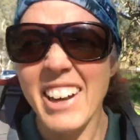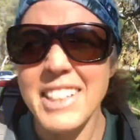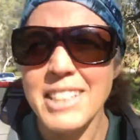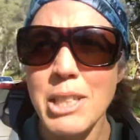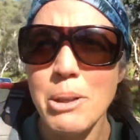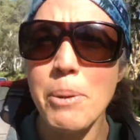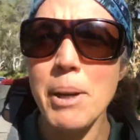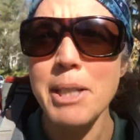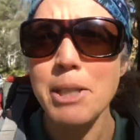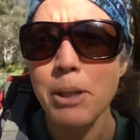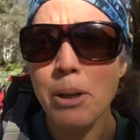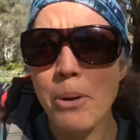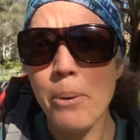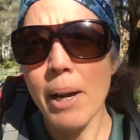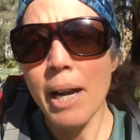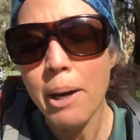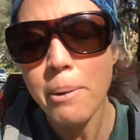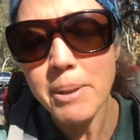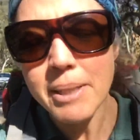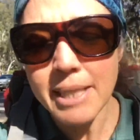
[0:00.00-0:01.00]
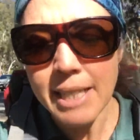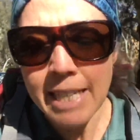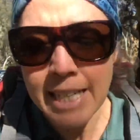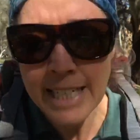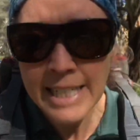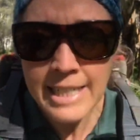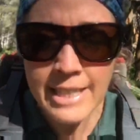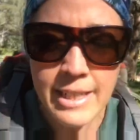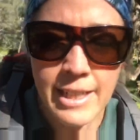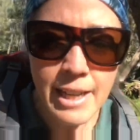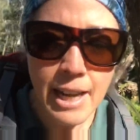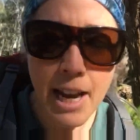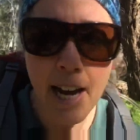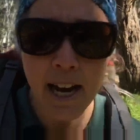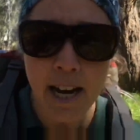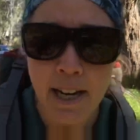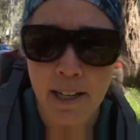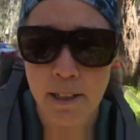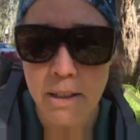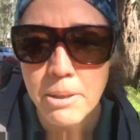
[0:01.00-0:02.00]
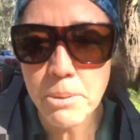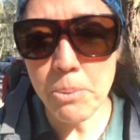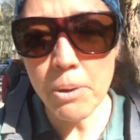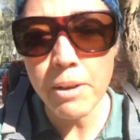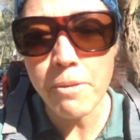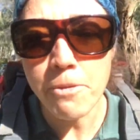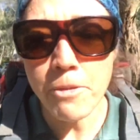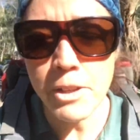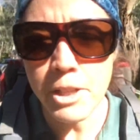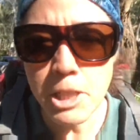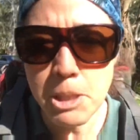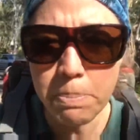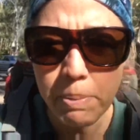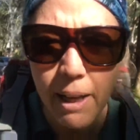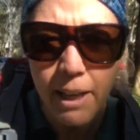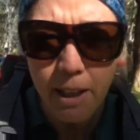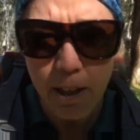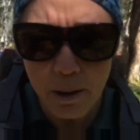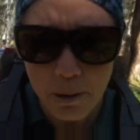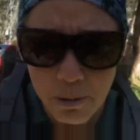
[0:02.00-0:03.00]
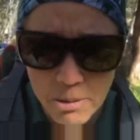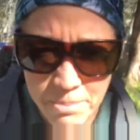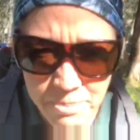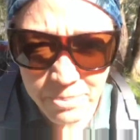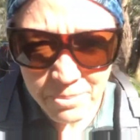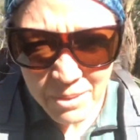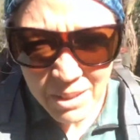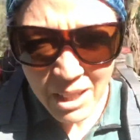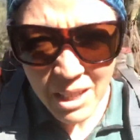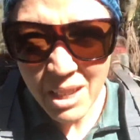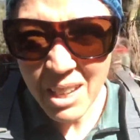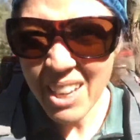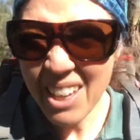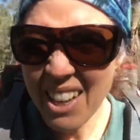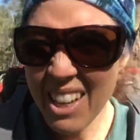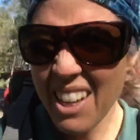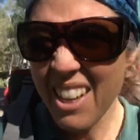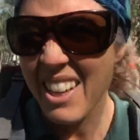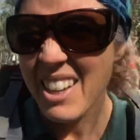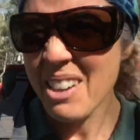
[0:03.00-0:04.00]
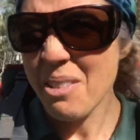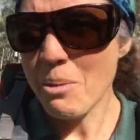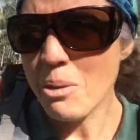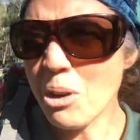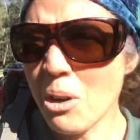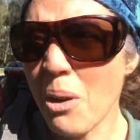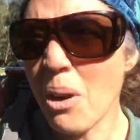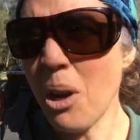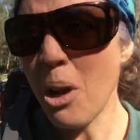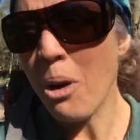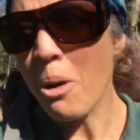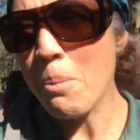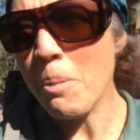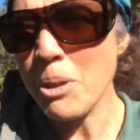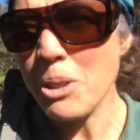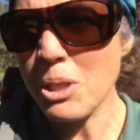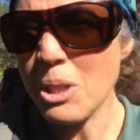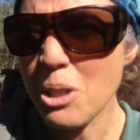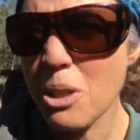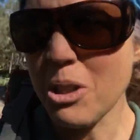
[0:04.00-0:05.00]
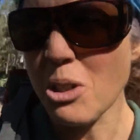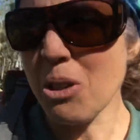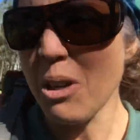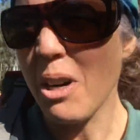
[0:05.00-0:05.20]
so we're 2 hours in and we've finished Black Hill. We're along Montacute